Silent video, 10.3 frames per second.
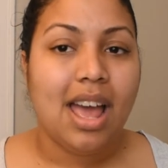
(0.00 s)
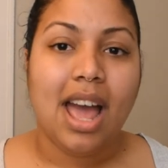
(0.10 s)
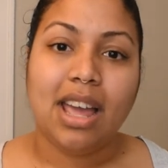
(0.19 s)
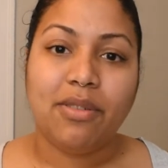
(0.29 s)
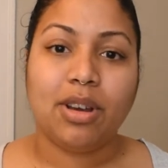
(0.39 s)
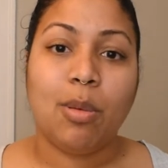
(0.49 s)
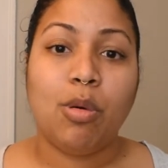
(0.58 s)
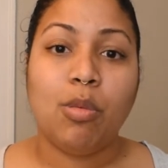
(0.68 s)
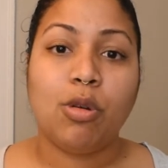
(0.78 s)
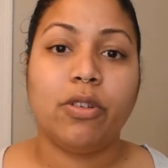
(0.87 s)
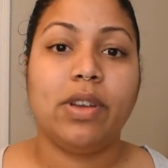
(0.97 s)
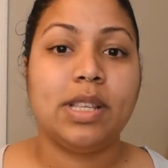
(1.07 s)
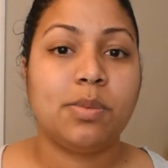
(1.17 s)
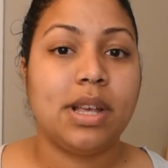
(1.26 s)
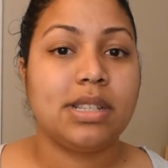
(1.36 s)
I have a couple more
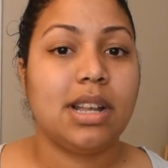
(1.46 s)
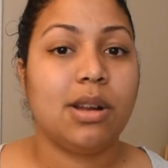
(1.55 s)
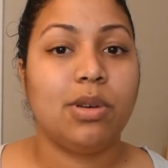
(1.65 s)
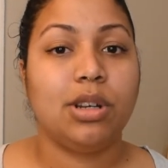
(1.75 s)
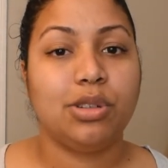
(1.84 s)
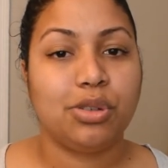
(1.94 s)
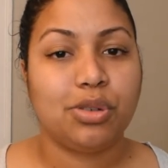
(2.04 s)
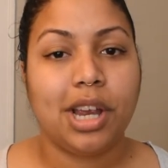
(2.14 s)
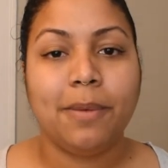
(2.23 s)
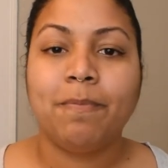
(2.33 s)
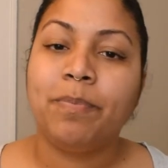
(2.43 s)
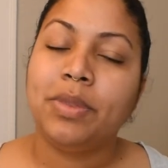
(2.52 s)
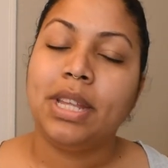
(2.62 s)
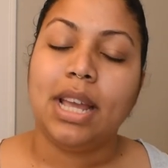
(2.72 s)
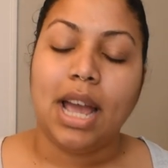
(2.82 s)
face masks that I wanted to try.
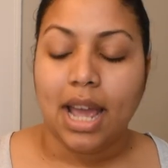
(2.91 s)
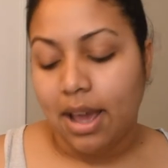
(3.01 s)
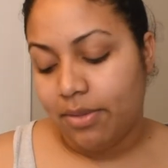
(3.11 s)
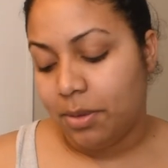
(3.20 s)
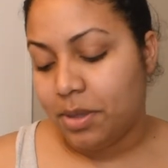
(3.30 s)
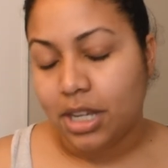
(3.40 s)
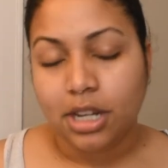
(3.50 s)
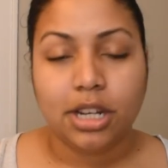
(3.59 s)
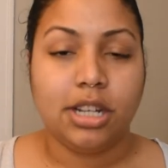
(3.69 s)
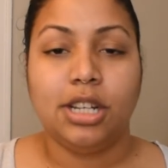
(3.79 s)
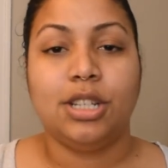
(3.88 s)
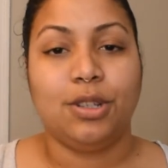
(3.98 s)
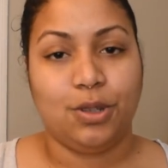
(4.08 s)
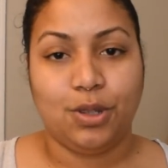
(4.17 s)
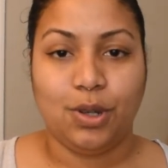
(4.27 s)
I have them here,
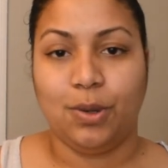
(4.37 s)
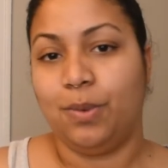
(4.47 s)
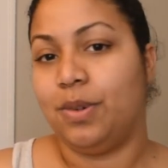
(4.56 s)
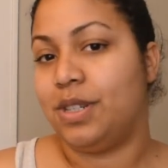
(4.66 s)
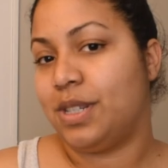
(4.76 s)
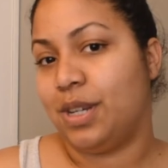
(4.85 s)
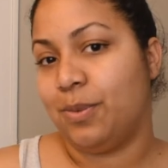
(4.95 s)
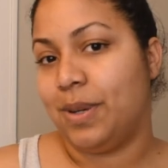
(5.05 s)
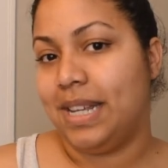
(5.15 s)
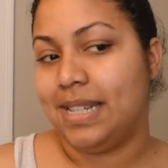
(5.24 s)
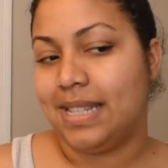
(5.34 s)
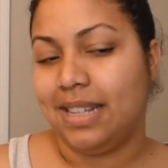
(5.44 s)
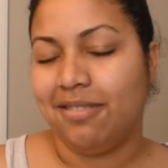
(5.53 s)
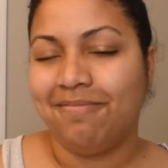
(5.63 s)
so we're just gonna wait and see.